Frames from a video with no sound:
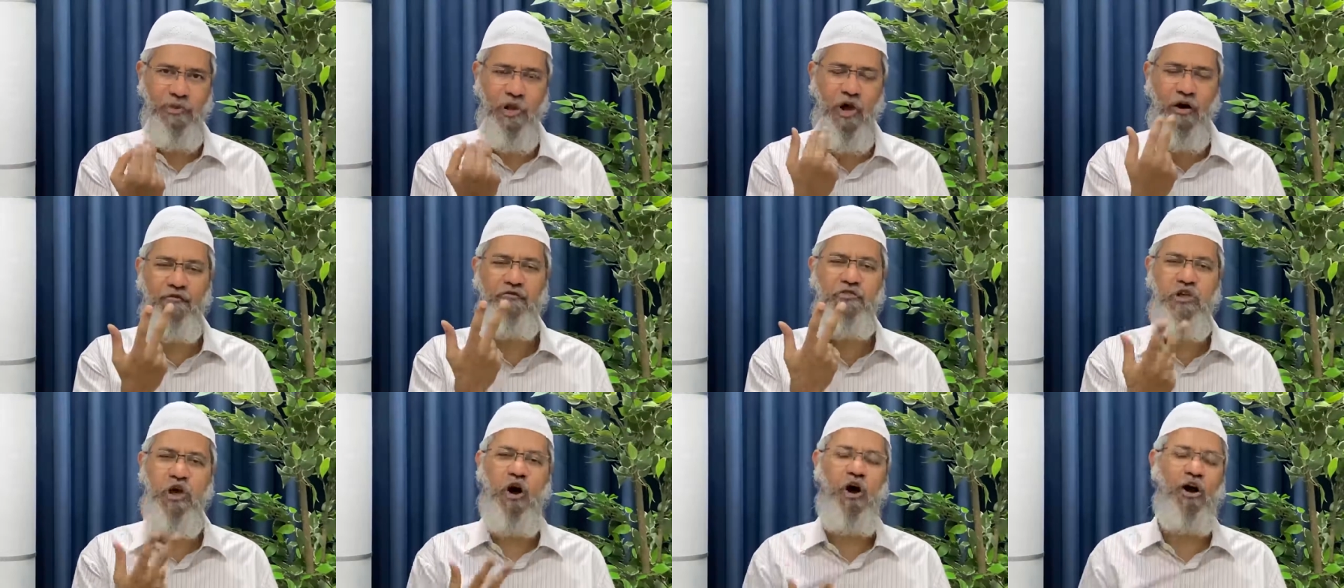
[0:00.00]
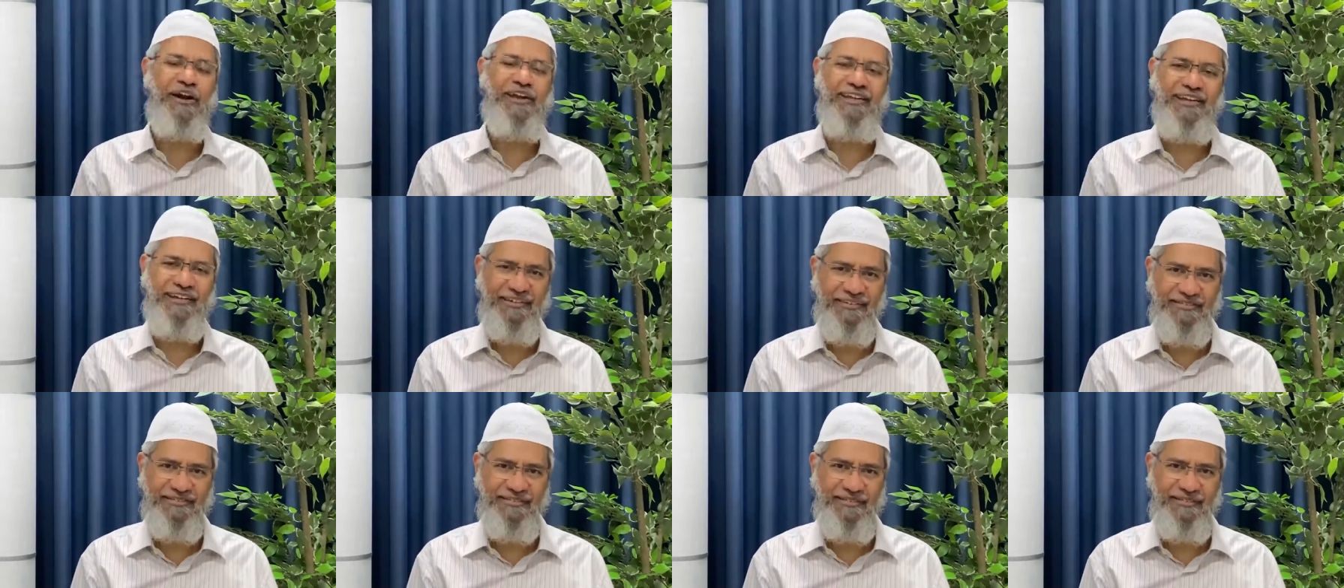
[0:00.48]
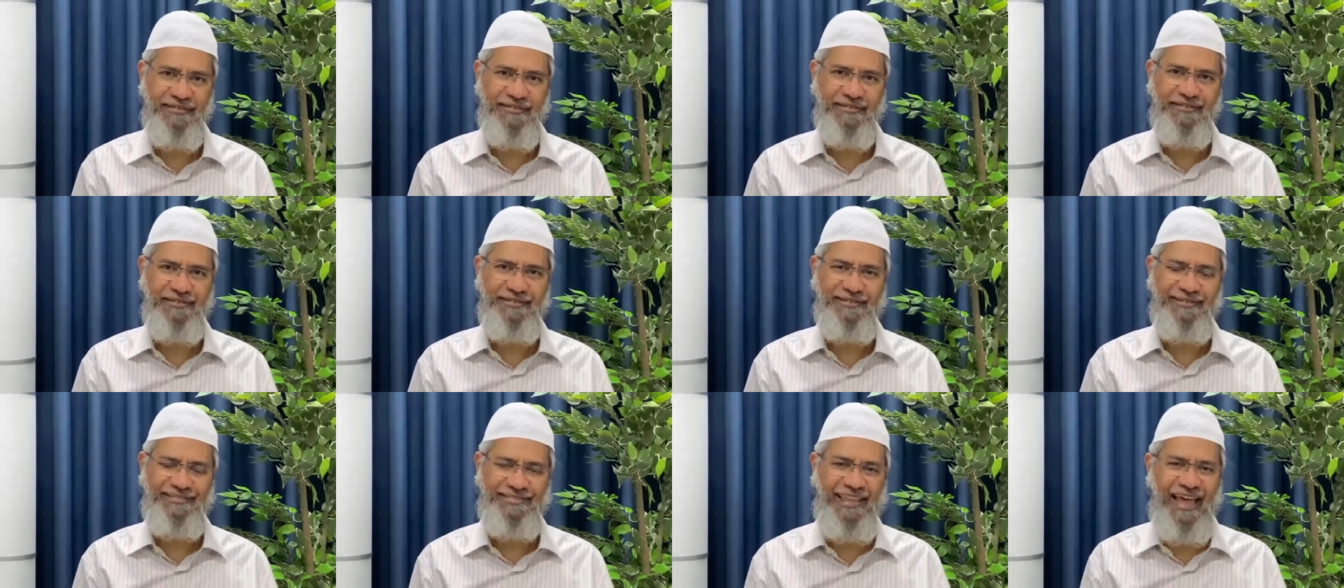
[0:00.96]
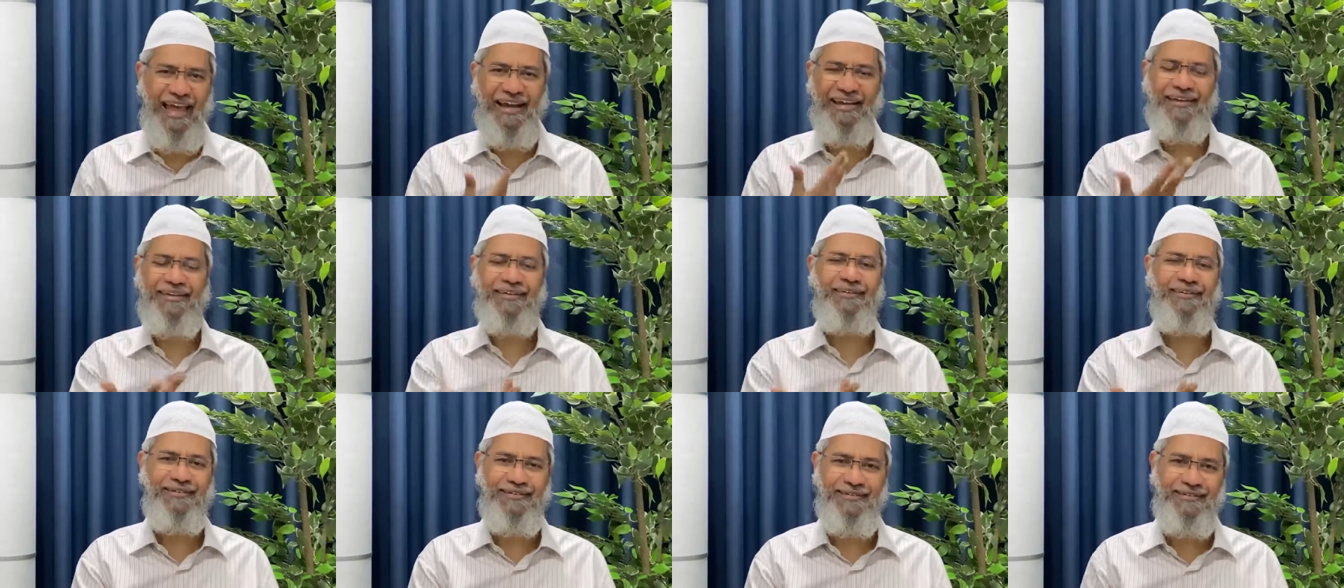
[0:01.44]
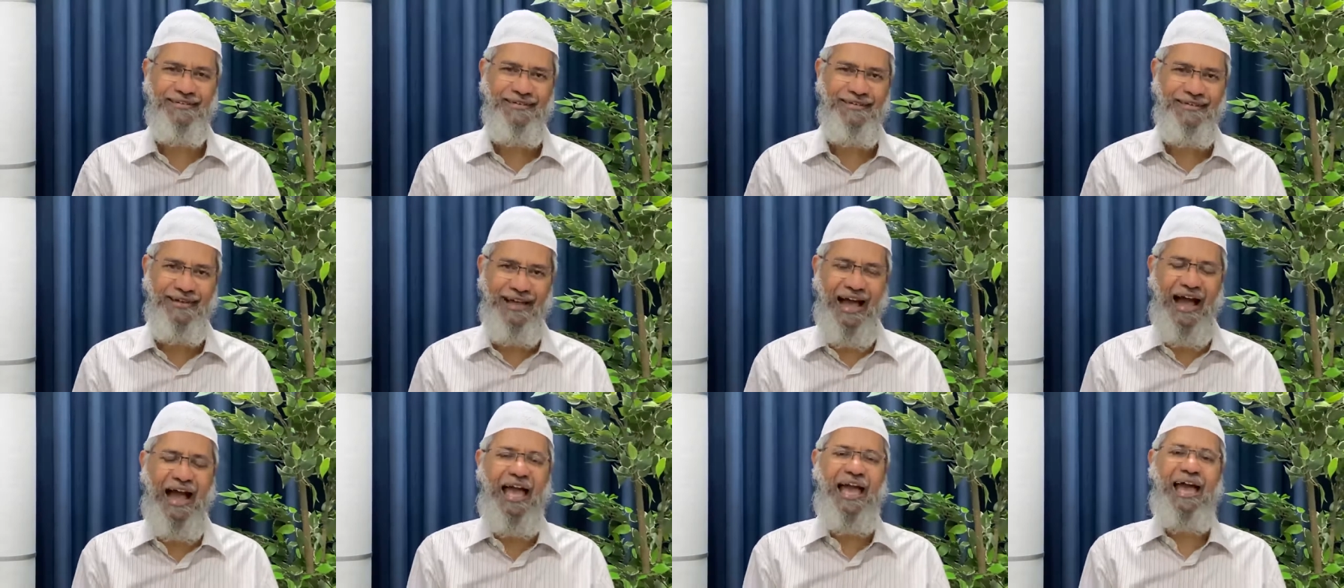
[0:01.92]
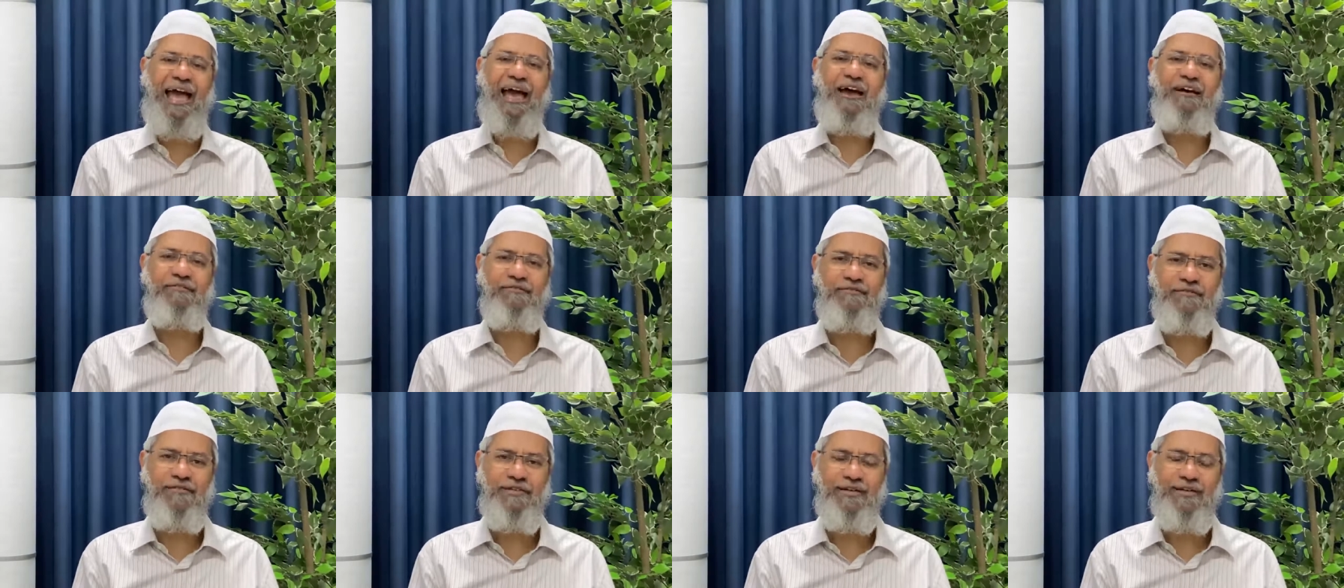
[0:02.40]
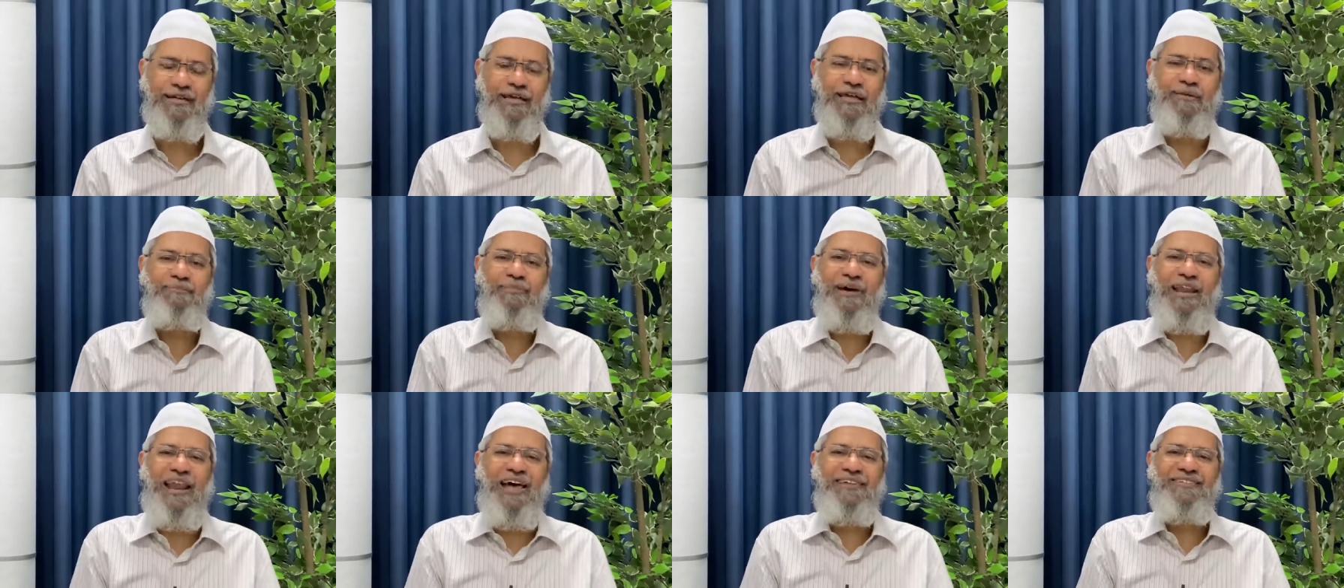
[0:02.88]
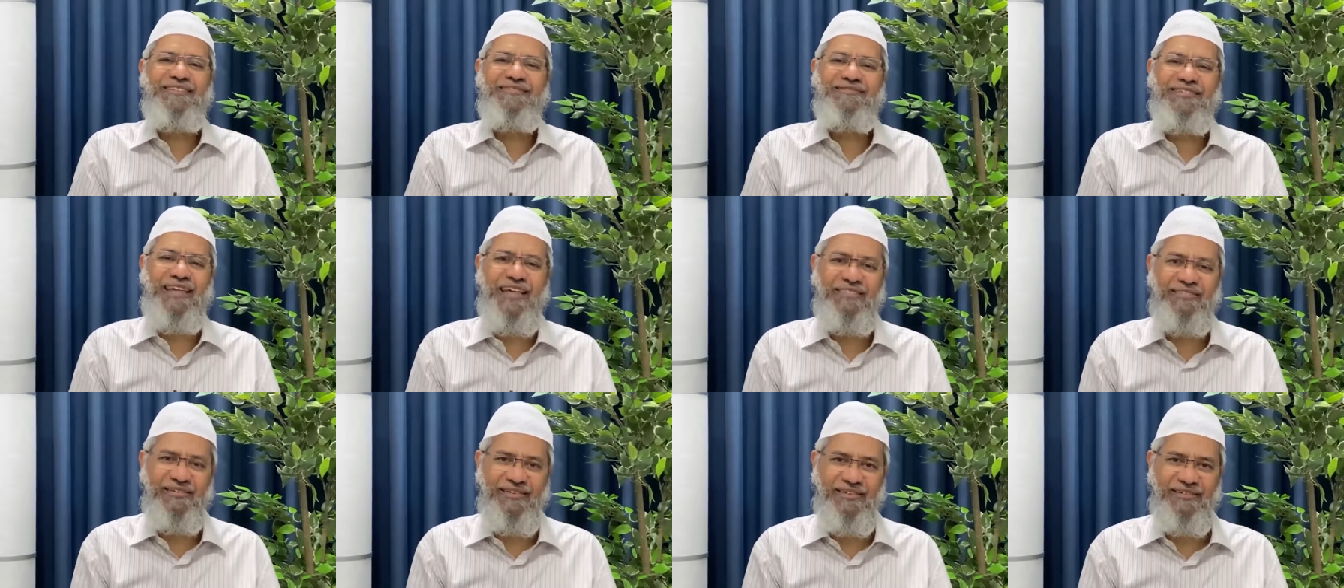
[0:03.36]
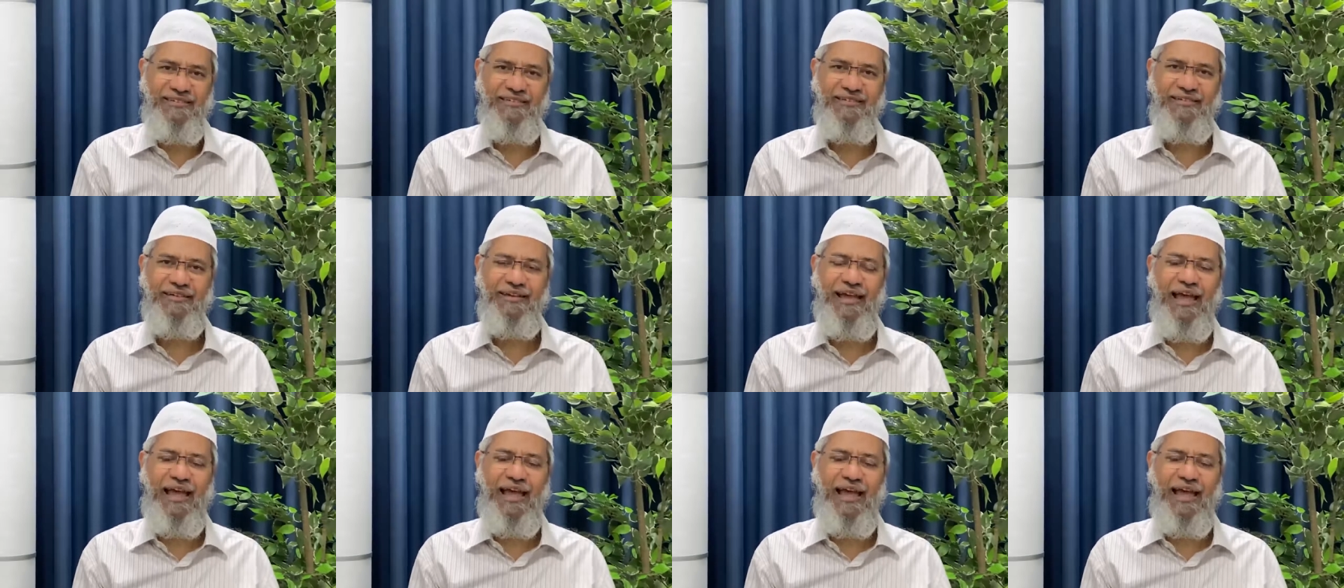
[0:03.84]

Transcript: of the audience that I have in my largest gathering.